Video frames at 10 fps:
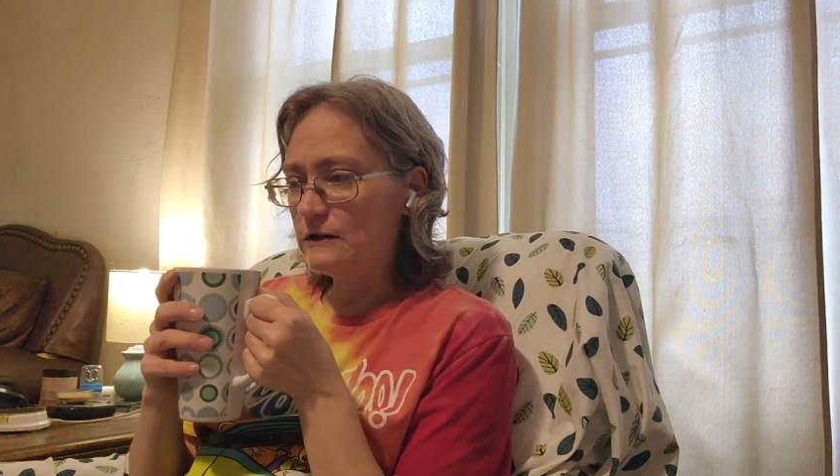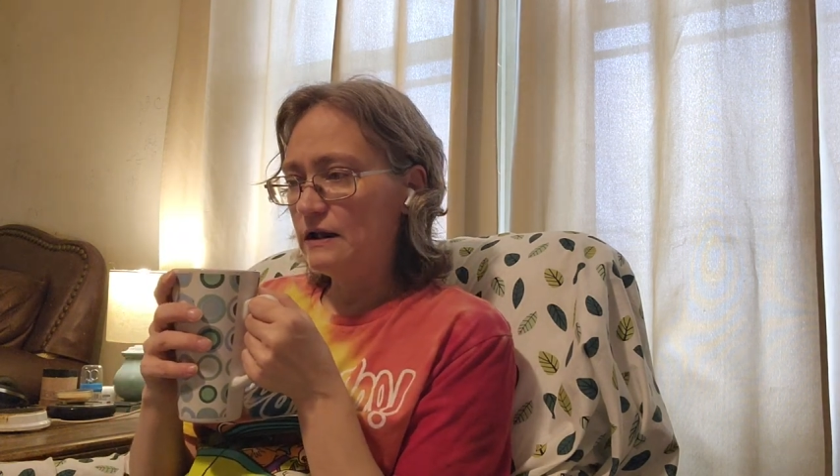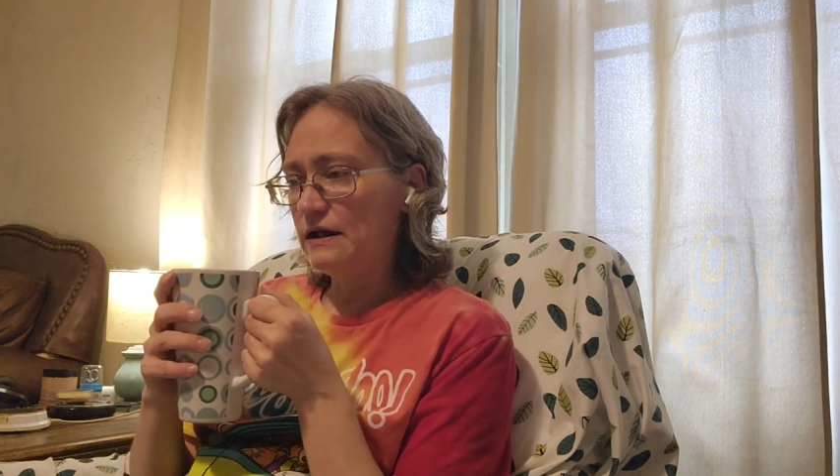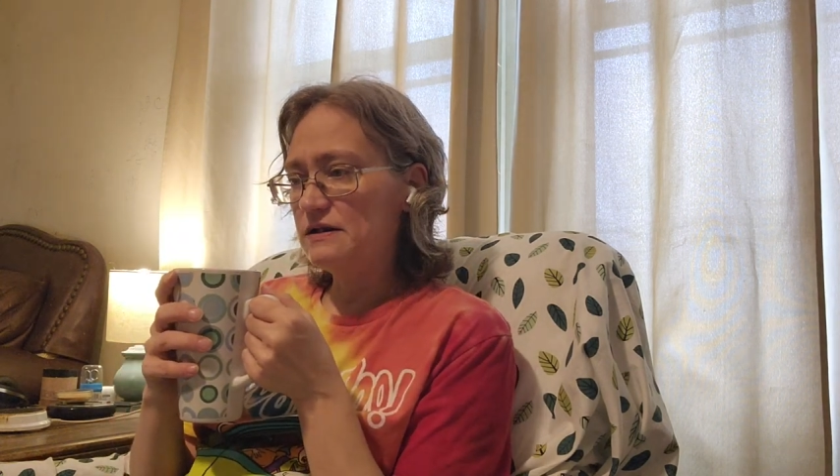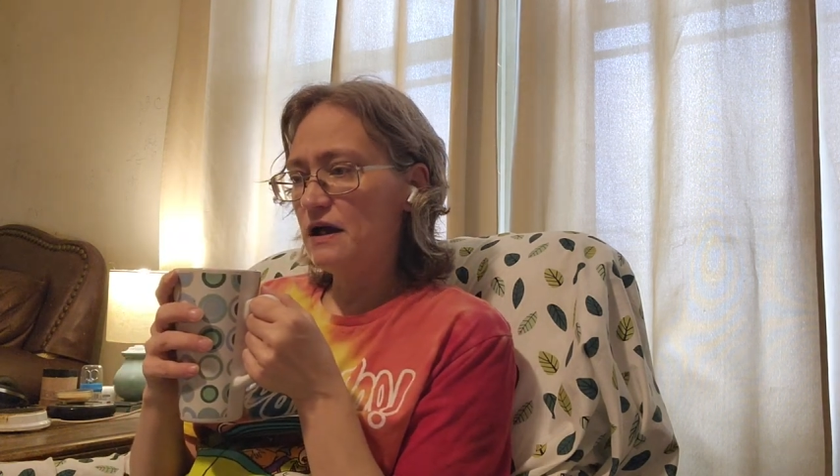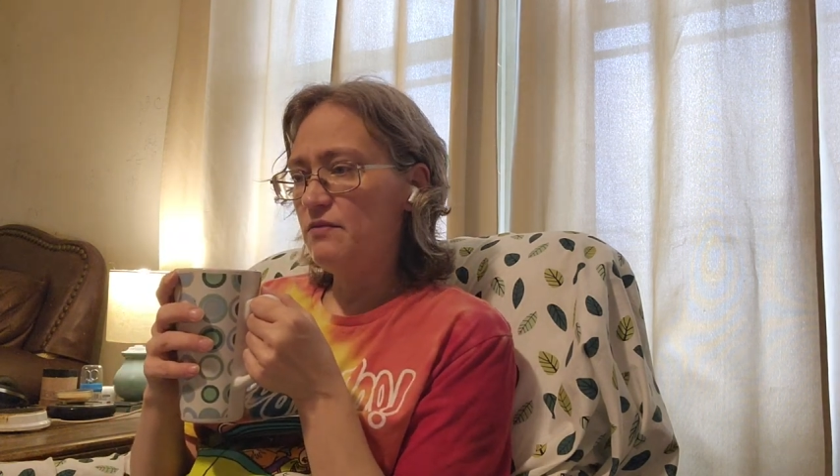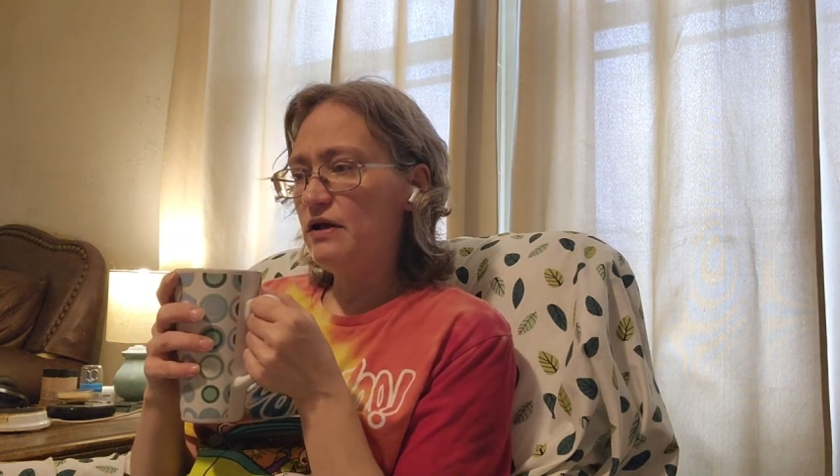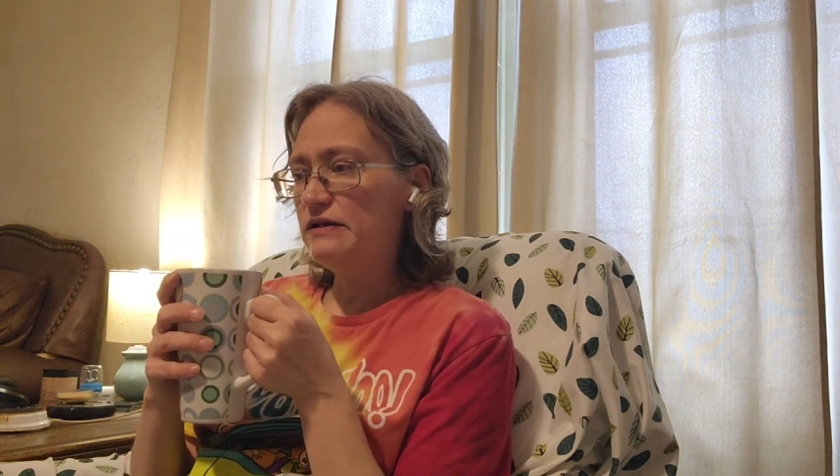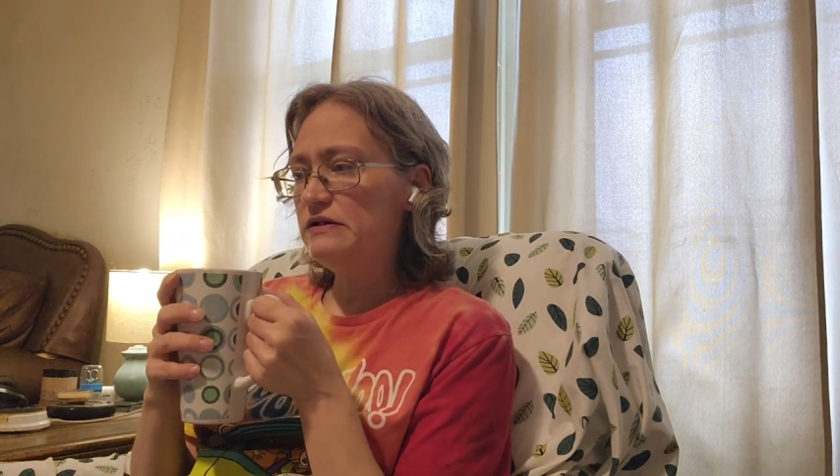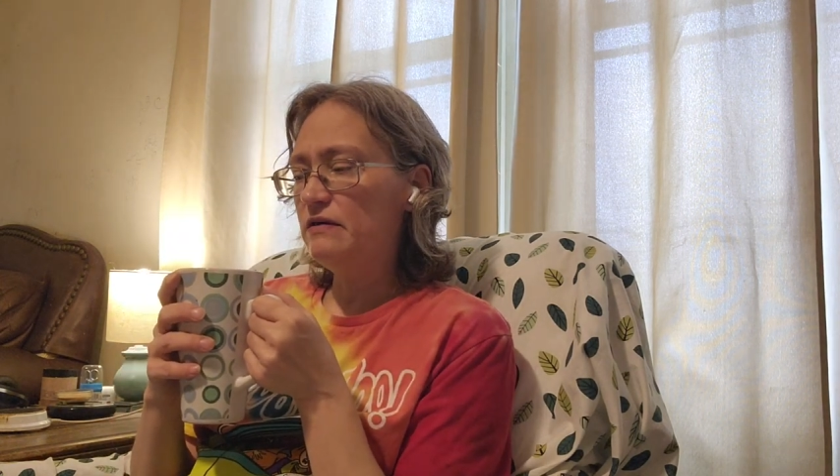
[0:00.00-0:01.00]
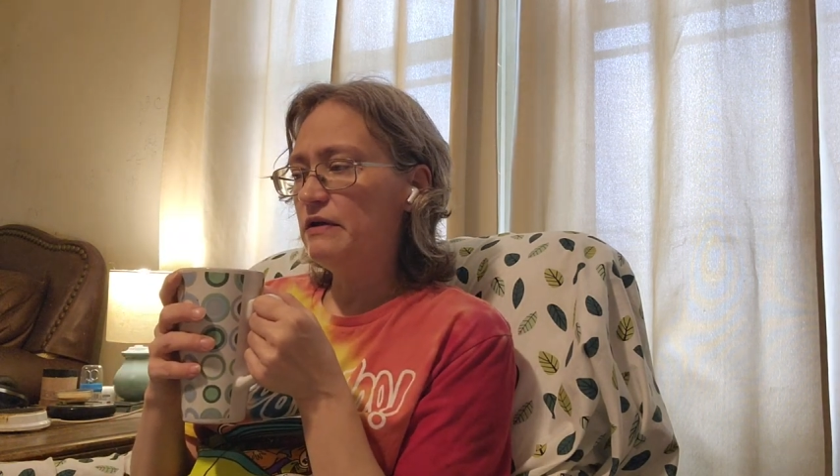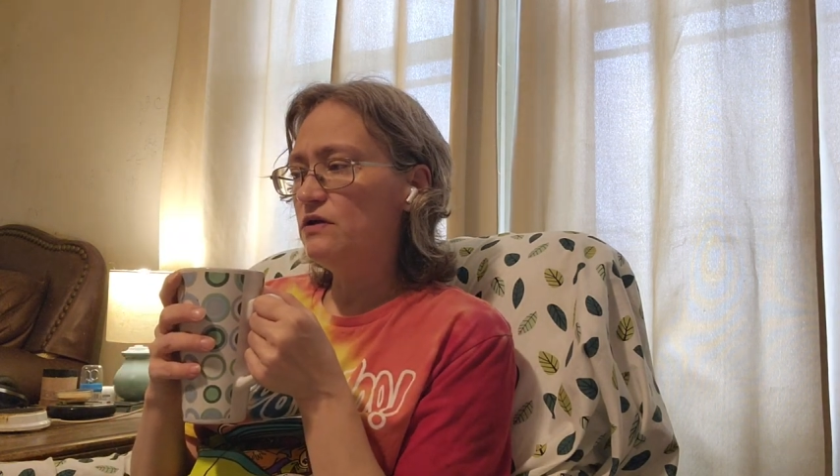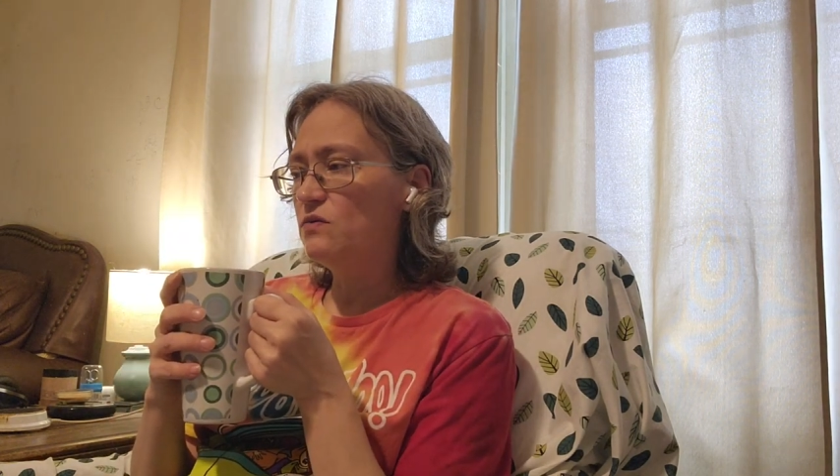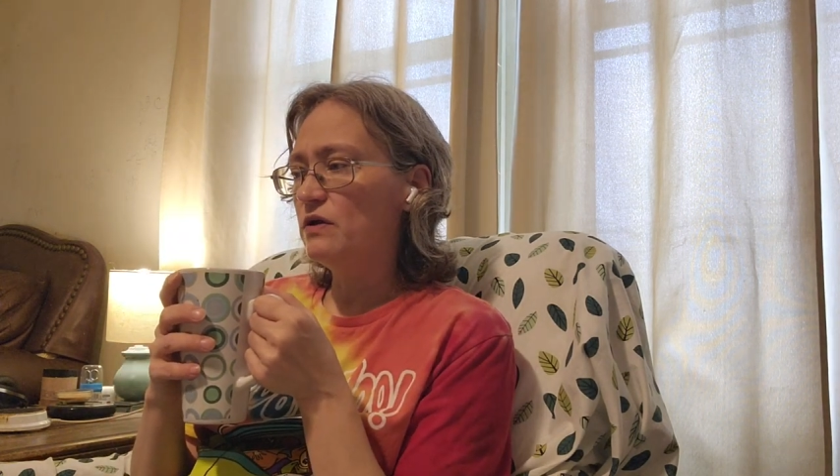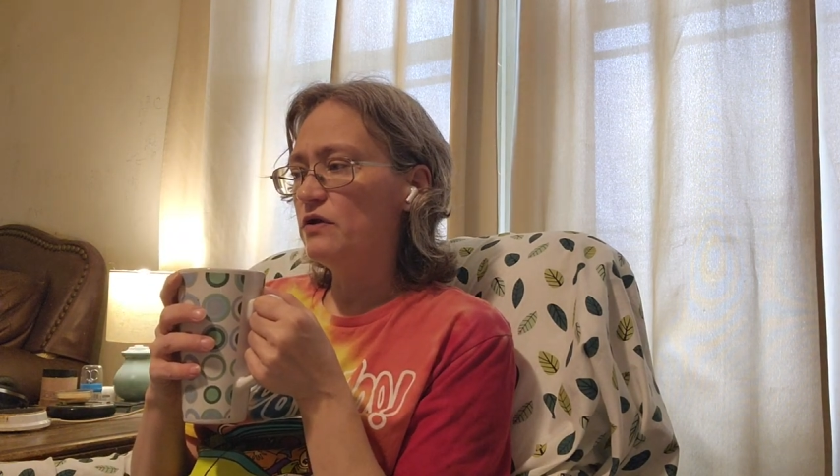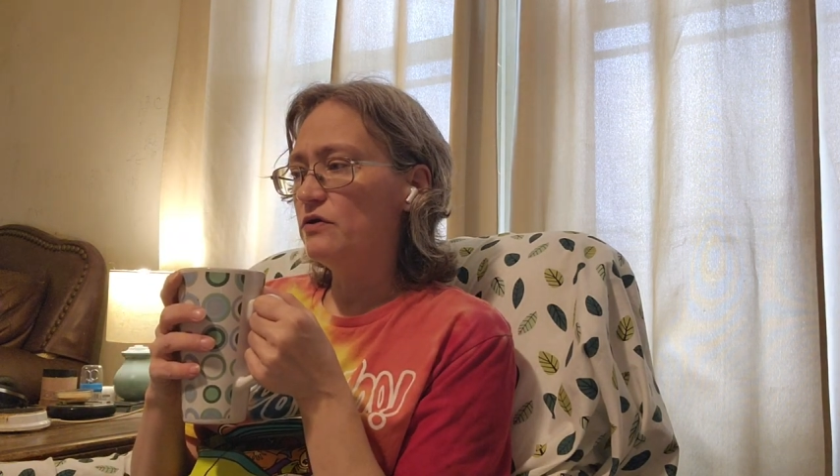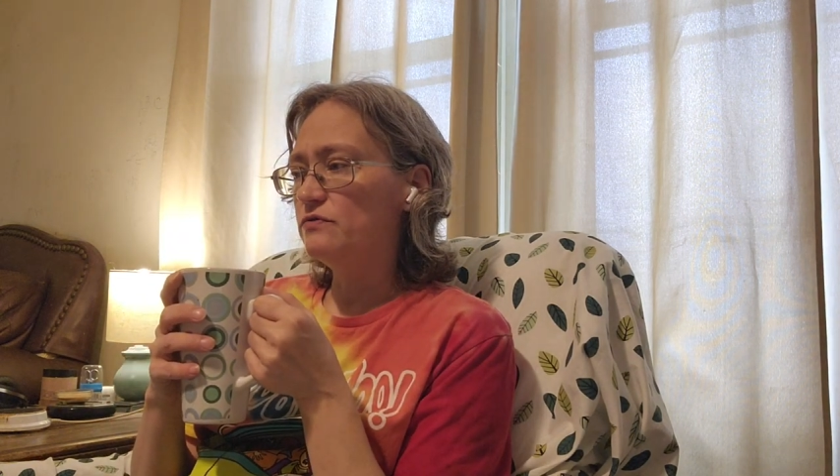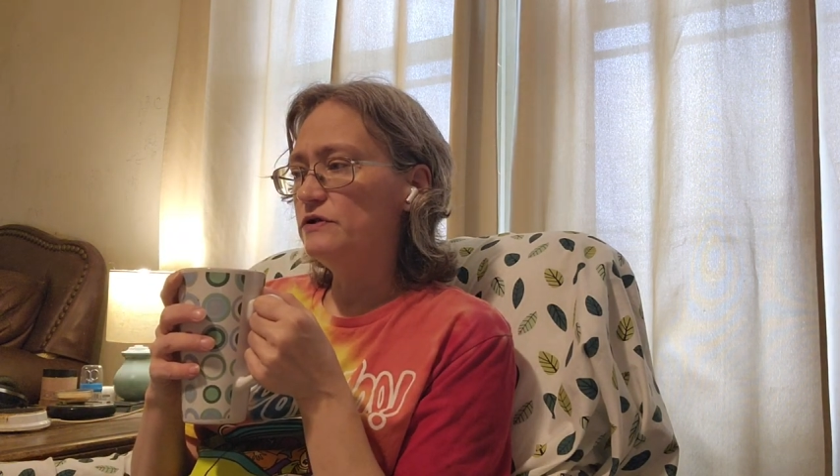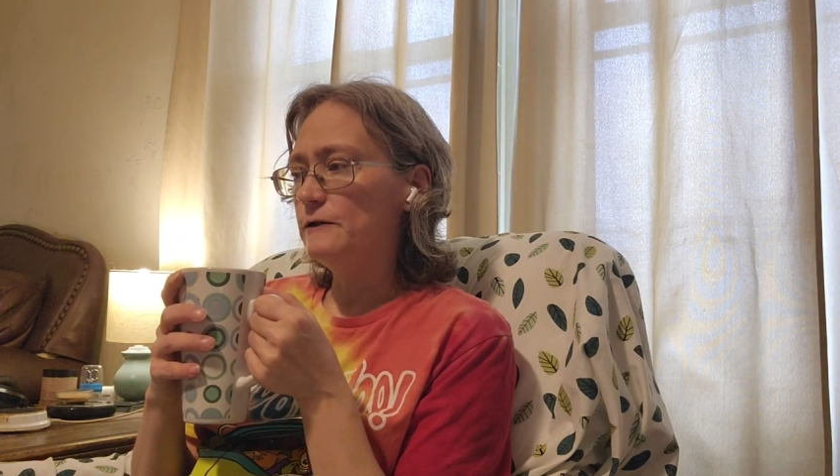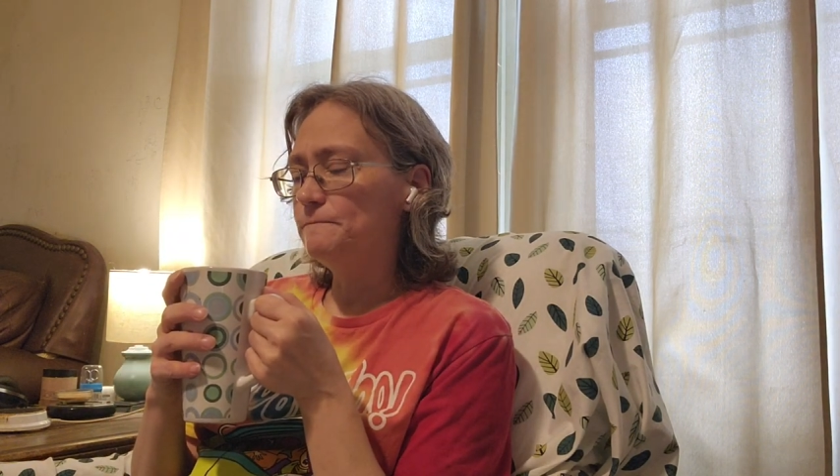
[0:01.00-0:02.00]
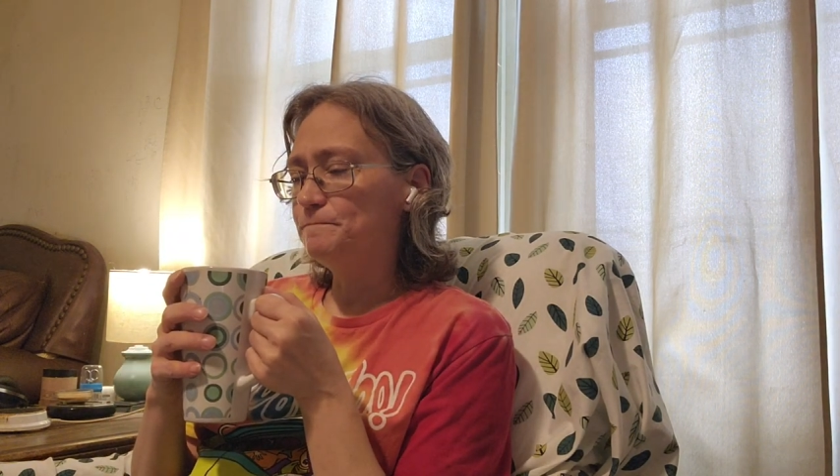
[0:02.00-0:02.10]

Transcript: The next time you guys see me do one of those.